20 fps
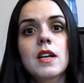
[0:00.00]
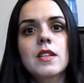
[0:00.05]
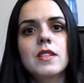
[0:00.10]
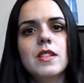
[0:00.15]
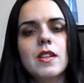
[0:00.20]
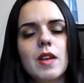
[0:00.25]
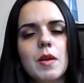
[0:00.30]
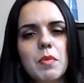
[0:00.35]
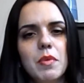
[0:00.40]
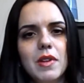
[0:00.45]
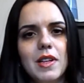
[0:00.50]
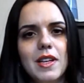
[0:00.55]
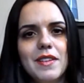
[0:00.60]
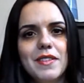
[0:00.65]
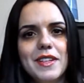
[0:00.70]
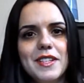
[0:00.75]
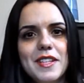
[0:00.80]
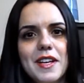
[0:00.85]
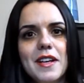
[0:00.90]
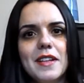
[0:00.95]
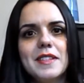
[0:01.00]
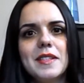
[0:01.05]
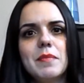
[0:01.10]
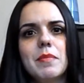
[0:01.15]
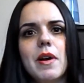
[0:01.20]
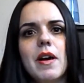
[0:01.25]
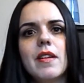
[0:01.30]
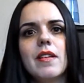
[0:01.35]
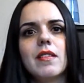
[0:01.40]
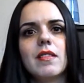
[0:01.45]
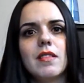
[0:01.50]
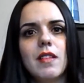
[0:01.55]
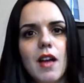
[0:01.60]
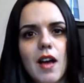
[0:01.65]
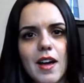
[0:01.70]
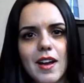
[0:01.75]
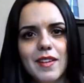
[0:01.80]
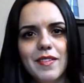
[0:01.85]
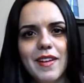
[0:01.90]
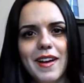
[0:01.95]
So I believe I talked about a
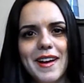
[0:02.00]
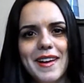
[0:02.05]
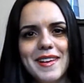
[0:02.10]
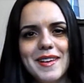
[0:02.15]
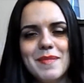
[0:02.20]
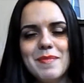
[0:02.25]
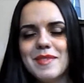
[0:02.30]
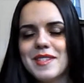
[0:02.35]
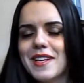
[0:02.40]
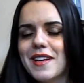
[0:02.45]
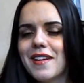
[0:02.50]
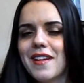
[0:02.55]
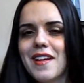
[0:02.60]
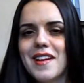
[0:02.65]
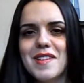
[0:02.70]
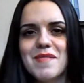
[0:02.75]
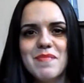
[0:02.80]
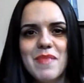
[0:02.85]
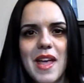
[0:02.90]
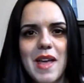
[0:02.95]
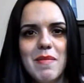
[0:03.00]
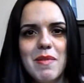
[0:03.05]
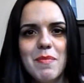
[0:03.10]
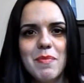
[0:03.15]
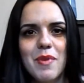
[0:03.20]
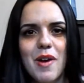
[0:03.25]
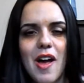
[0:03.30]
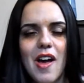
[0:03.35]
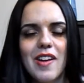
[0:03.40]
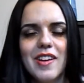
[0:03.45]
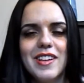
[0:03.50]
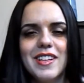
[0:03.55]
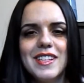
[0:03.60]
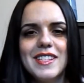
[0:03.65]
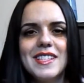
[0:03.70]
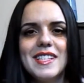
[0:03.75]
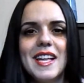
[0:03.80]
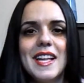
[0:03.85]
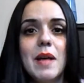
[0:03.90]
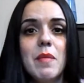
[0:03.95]
lot of items, a lot of baby
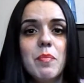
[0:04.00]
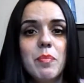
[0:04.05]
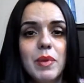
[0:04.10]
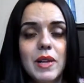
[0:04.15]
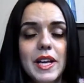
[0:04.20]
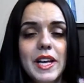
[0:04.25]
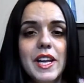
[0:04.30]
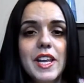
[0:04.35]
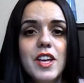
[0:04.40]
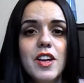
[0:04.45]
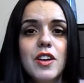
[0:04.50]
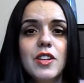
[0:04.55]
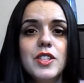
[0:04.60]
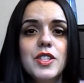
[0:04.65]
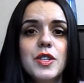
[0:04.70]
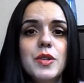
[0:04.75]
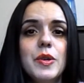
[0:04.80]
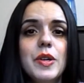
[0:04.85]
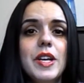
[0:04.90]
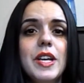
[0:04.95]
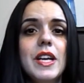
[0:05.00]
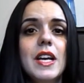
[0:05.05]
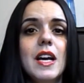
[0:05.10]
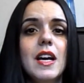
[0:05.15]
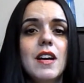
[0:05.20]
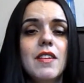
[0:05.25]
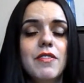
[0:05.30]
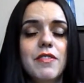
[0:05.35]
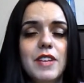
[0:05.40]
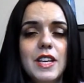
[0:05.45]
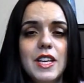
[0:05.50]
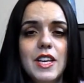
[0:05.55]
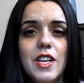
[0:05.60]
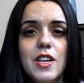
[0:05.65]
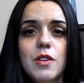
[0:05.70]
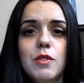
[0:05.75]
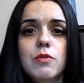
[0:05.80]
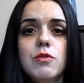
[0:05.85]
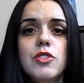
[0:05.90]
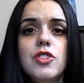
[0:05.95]
products, and I'm planning on doing a
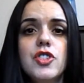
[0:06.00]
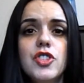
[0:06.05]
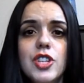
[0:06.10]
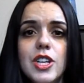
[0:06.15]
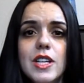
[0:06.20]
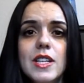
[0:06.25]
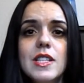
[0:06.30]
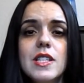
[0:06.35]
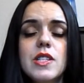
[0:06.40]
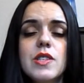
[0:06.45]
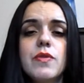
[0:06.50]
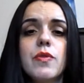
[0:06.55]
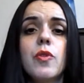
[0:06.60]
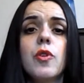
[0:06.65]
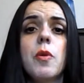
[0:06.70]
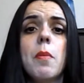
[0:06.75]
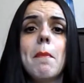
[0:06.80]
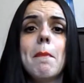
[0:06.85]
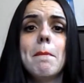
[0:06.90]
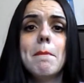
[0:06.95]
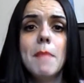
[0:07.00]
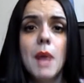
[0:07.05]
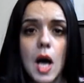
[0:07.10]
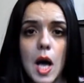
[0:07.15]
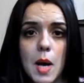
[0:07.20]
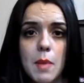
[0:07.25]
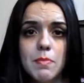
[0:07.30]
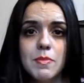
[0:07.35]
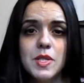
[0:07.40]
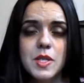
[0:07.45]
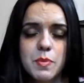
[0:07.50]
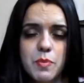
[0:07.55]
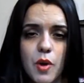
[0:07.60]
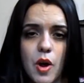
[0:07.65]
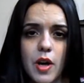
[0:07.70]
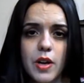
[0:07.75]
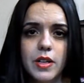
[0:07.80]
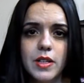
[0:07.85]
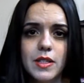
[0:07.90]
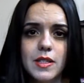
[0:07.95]
video just for mom's
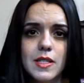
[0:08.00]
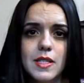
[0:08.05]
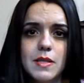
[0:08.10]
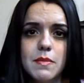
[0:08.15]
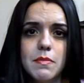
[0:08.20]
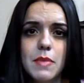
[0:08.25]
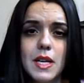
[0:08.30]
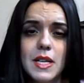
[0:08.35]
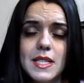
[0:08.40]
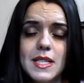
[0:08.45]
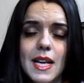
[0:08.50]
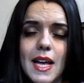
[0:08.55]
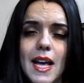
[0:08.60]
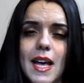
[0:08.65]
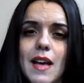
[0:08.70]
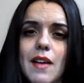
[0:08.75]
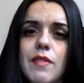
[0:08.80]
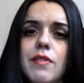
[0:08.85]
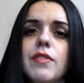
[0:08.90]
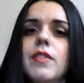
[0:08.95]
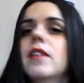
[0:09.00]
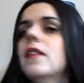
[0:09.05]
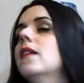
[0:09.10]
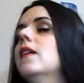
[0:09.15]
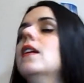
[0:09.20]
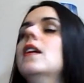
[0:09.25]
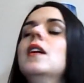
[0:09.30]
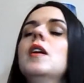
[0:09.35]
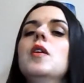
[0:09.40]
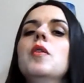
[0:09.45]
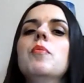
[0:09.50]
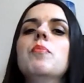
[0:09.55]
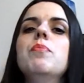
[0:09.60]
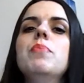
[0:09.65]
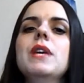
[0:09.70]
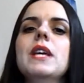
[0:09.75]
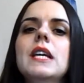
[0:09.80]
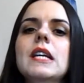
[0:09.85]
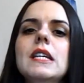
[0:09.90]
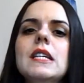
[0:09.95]
products must-have,
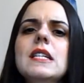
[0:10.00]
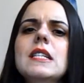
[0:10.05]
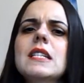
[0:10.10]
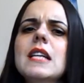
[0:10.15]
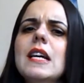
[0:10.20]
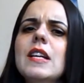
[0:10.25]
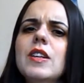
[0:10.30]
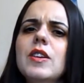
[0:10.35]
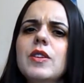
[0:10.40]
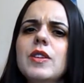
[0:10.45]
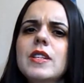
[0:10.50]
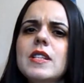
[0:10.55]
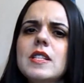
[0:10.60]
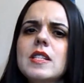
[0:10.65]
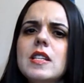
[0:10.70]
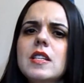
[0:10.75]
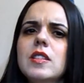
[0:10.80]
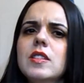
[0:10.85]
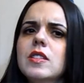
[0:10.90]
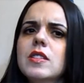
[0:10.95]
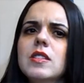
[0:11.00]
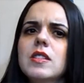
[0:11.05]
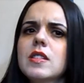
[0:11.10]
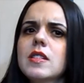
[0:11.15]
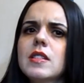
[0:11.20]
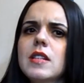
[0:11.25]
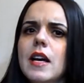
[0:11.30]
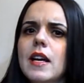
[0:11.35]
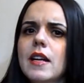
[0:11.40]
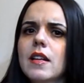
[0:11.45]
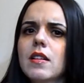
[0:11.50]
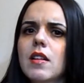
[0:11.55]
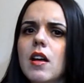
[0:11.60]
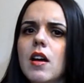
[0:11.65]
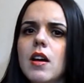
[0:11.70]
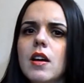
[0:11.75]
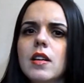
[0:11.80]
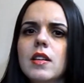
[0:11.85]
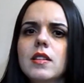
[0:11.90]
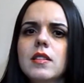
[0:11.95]
because I noticed there's not a
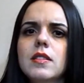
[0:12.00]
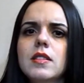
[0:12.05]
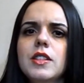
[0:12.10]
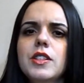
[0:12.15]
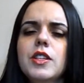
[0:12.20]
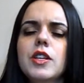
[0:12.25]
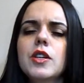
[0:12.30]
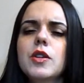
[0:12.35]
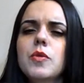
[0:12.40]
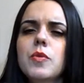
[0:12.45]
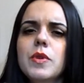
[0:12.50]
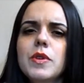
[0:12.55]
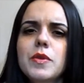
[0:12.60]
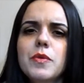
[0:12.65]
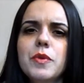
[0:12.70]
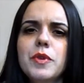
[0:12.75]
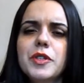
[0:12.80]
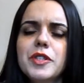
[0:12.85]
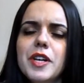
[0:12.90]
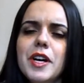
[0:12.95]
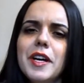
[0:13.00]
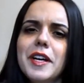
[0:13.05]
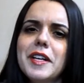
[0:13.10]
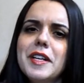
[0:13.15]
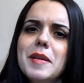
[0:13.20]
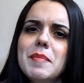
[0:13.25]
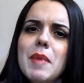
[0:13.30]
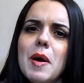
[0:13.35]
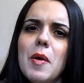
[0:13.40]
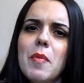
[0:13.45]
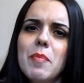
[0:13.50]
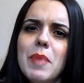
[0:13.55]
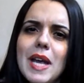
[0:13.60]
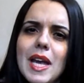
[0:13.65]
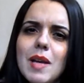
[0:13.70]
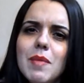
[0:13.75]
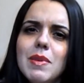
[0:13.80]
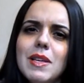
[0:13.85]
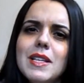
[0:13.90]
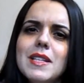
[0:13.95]
lot, you know, when we're talking about
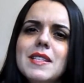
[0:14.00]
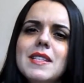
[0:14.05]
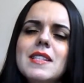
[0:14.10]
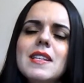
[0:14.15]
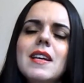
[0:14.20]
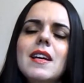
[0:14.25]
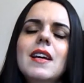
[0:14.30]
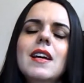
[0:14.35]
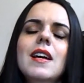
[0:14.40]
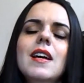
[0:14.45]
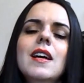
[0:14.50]
babies,